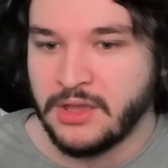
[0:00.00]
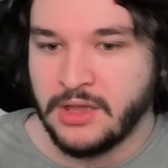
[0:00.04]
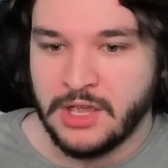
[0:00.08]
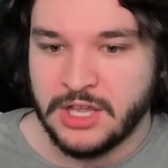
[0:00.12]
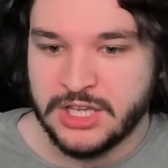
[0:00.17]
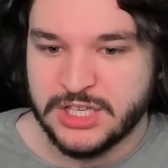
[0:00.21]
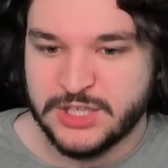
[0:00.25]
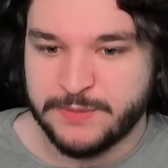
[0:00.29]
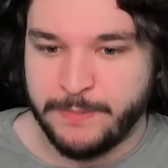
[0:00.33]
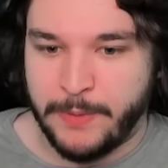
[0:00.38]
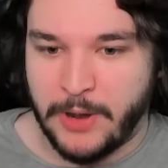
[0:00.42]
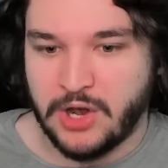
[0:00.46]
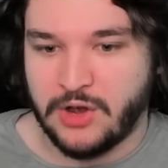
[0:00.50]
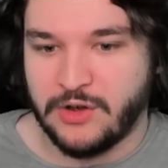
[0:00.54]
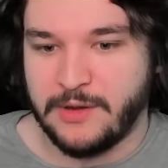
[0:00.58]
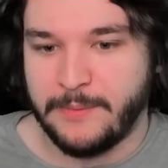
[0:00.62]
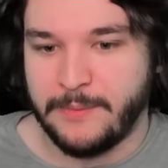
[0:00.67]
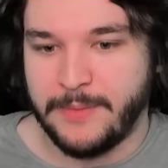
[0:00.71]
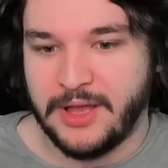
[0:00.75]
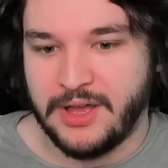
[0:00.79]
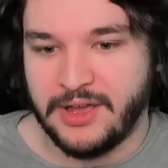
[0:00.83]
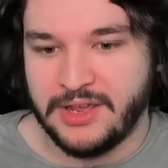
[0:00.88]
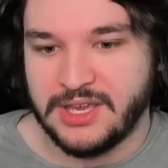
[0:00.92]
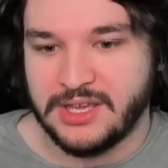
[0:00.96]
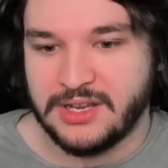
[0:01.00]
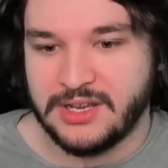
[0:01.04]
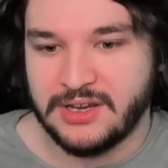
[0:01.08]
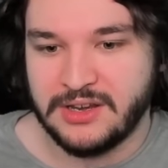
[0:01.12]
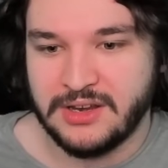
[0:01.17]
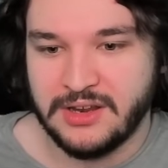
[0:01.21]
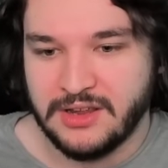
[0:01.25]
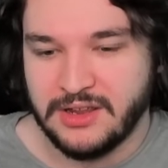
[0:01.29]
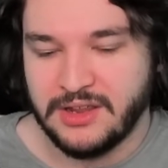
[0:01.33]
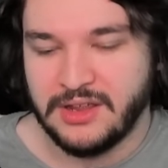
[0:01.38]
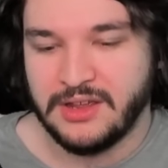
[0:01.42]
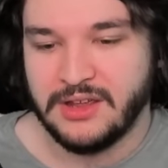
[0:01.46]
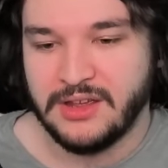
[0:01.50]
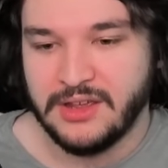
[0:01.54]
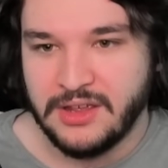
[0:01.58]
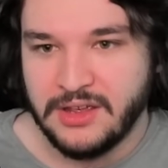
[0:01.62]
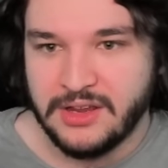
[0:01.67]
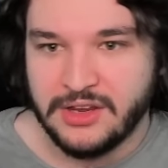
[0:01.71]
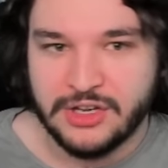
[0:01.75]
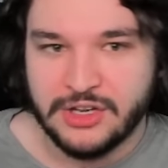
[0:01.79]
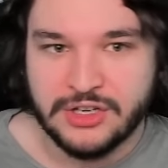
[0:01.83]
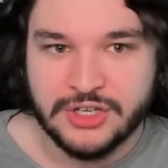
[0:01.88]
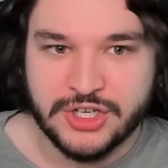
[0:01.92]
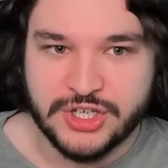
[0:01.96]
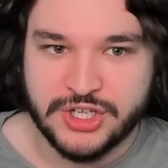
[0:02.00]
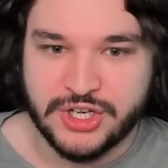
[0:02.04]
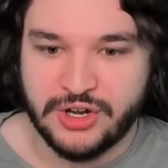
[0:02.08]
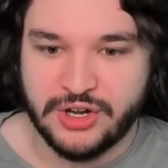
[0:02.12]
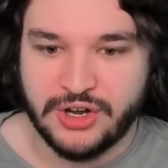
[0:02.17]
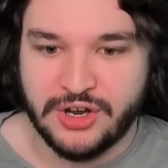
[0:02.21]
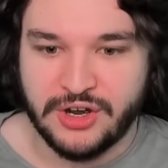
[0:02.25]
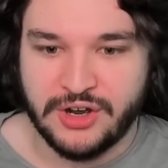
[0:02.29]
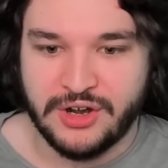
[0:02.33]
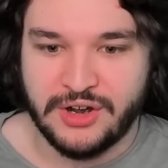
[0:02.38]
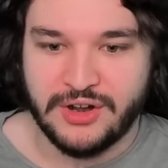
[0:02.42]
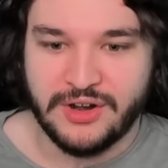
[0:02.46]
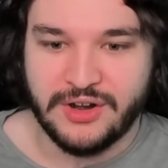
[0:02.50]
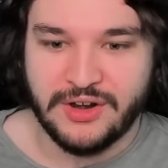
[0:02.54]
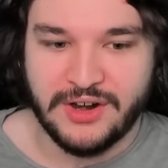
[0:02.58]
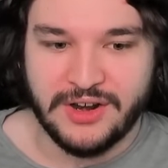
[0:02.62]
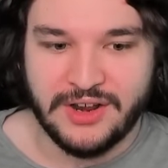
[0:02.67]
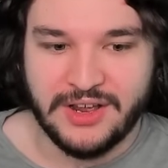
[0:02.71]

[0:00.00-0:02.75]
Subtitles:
Spark Rebellion. Sure.